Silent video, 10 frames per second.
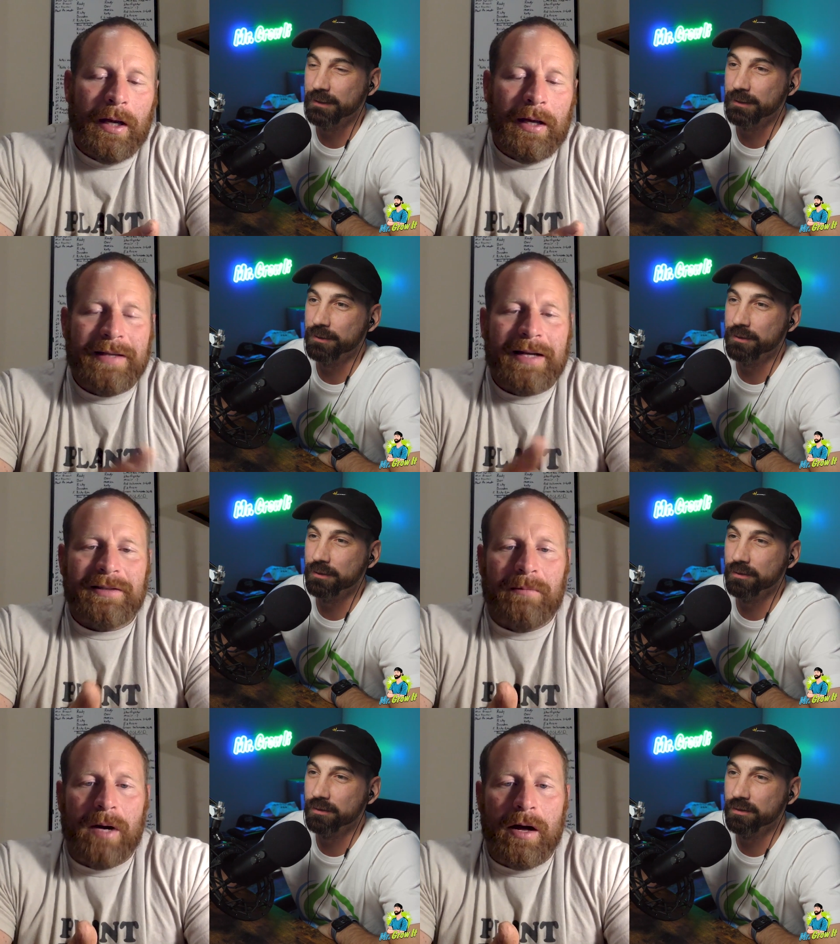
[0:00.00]
Speaker 1: It's
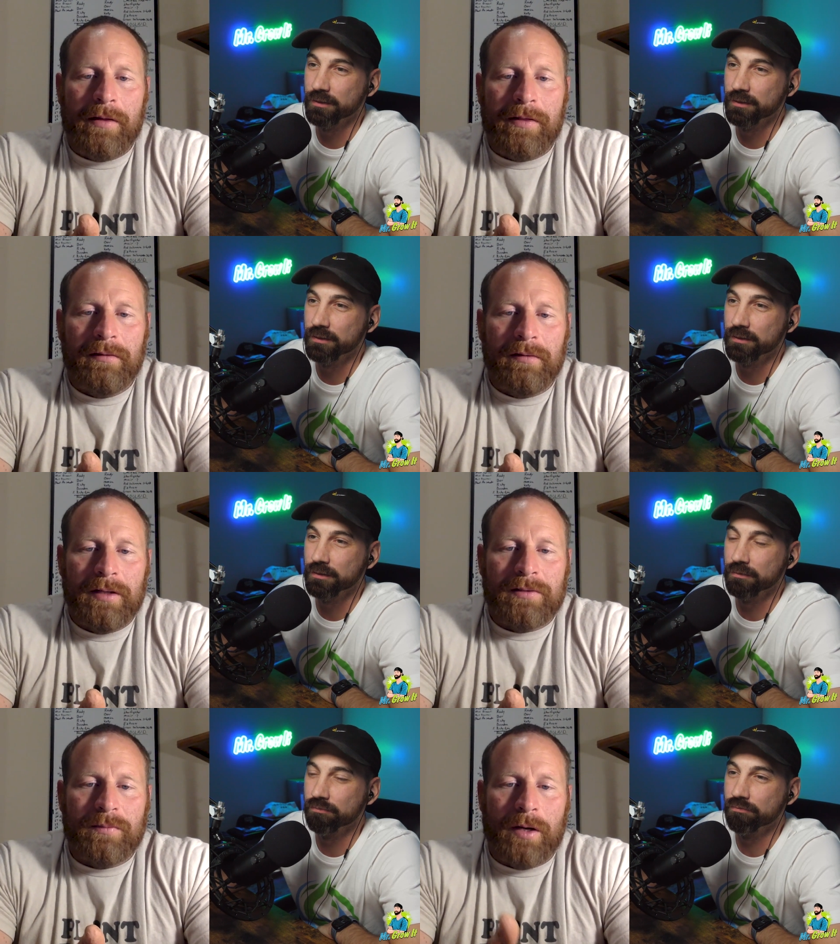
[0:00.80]
actually a moth.
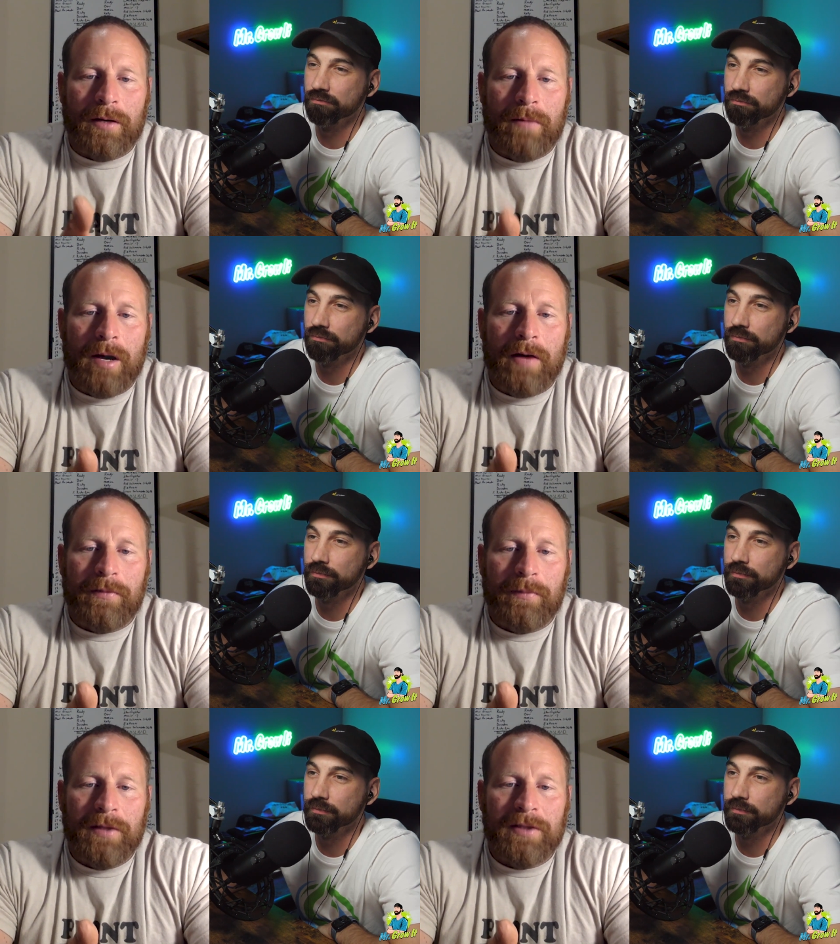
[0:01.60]
It's what a
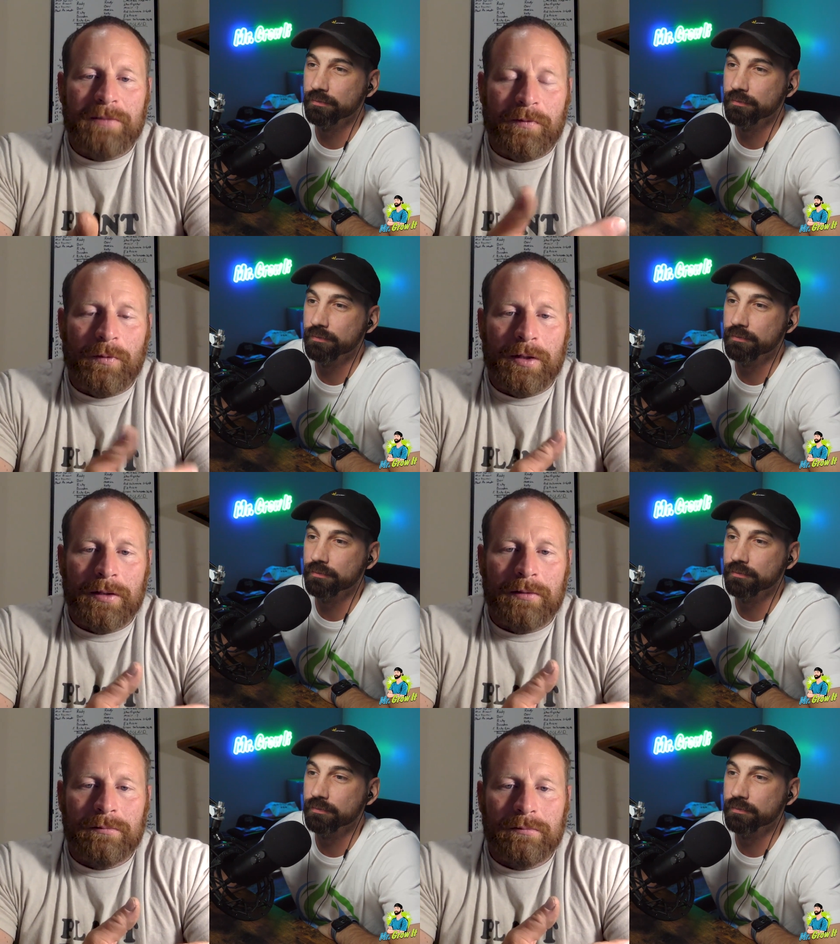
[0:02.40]
moth is before
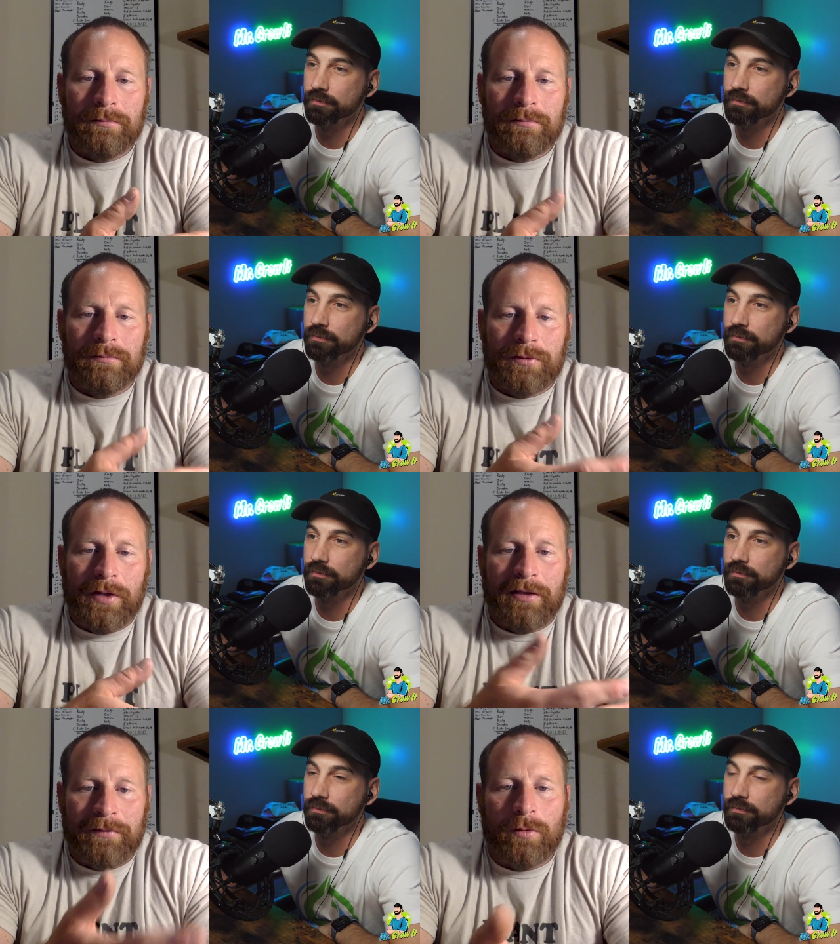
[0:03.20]
it
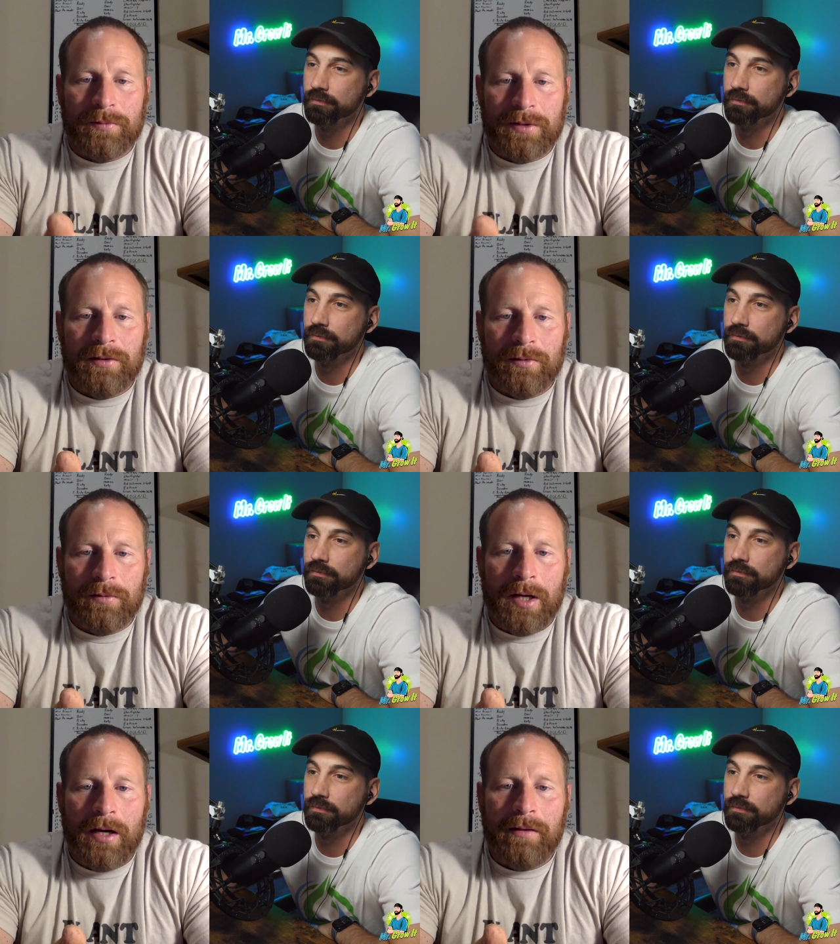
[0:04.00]
transforms into a
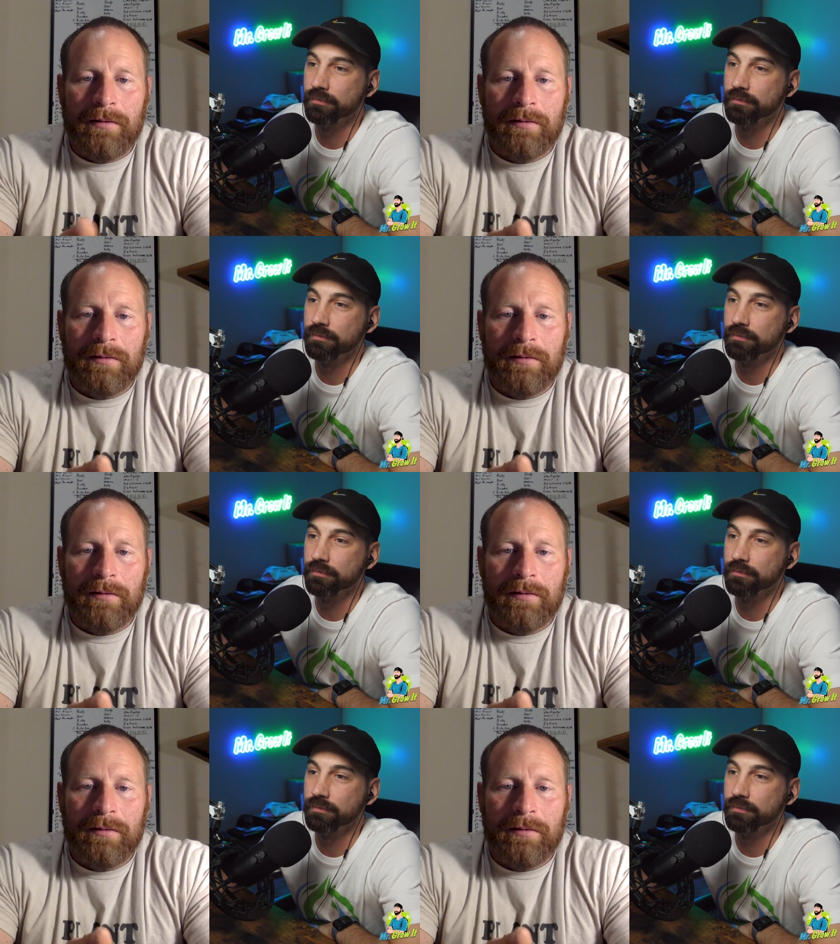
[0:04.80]
moth.